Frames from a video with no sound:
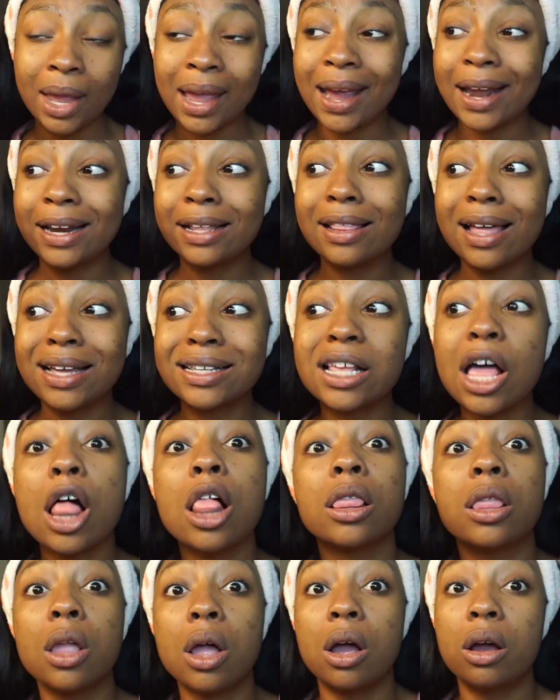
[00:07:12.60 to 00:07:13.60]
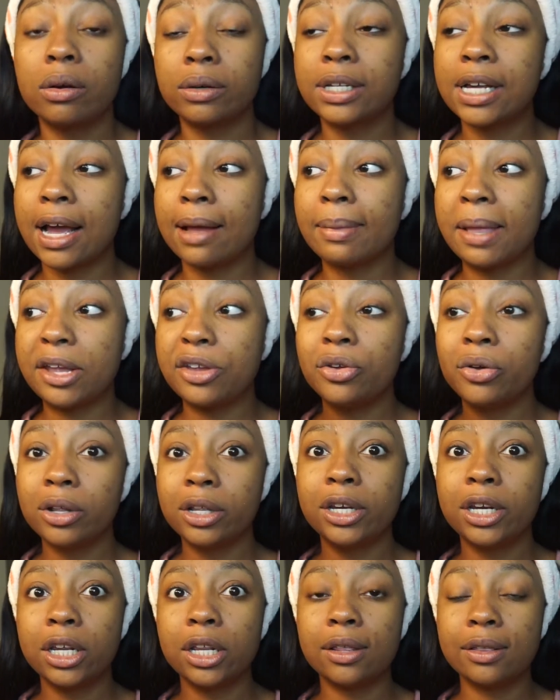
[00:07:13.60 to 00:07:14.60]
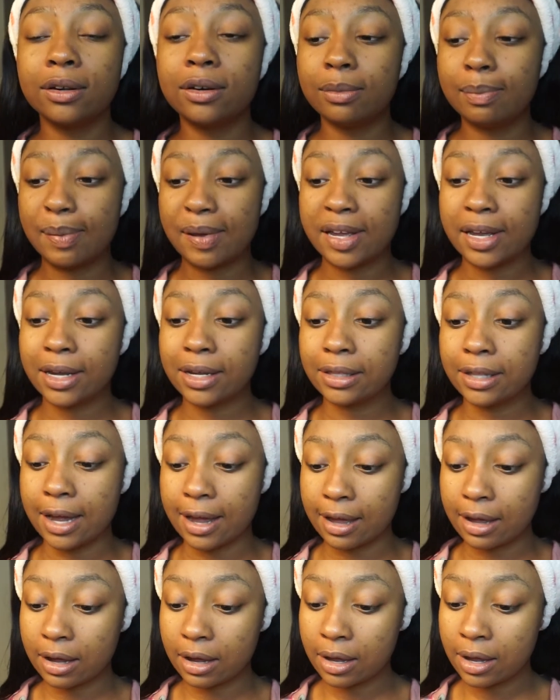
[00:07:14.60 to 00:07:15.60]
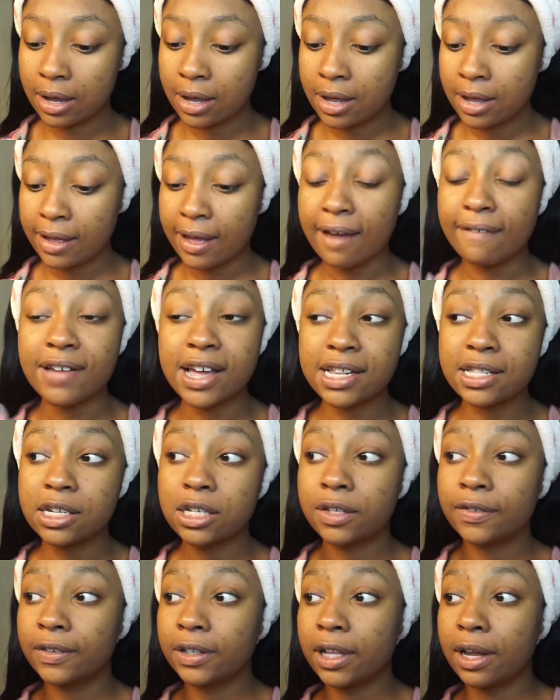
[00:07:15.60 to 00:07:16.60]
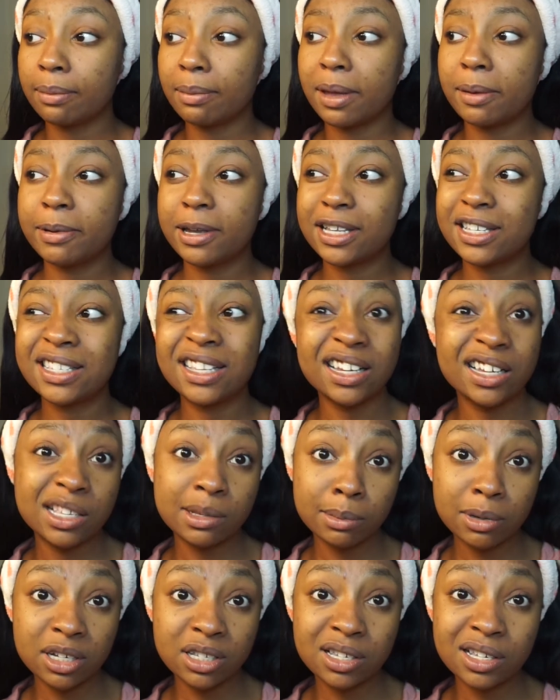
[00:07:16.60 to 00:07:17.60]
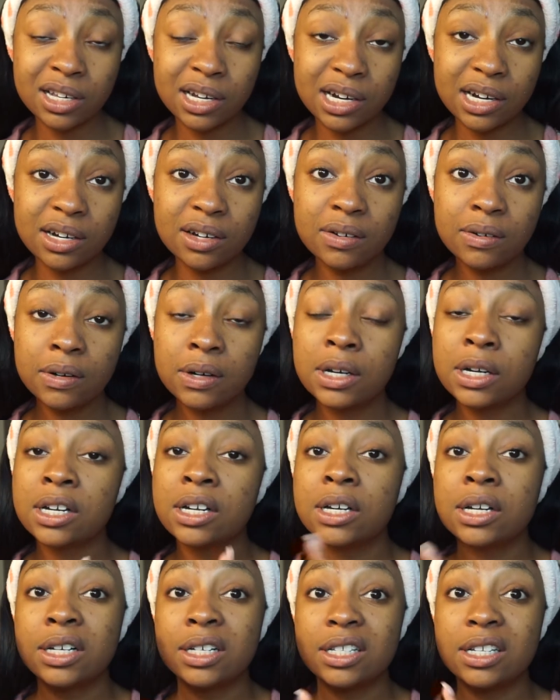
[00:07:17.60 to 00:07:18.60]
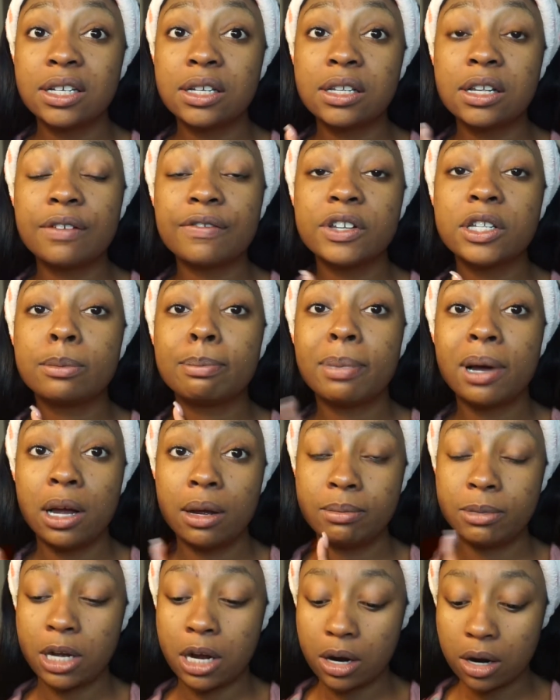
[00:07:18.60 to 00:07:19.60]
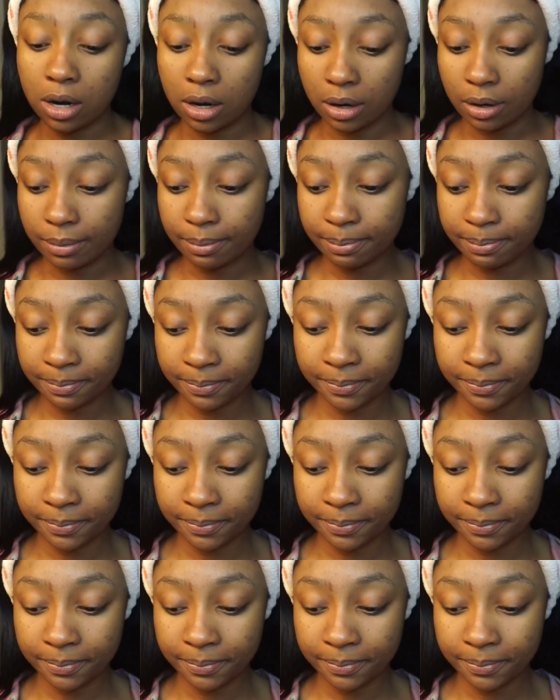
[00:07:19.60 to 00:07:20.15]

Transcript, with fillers: and it lasts a long time. Like, you only need a little bit. Like, I've had this for like maybe 6 months now. This stuff is bomb.com.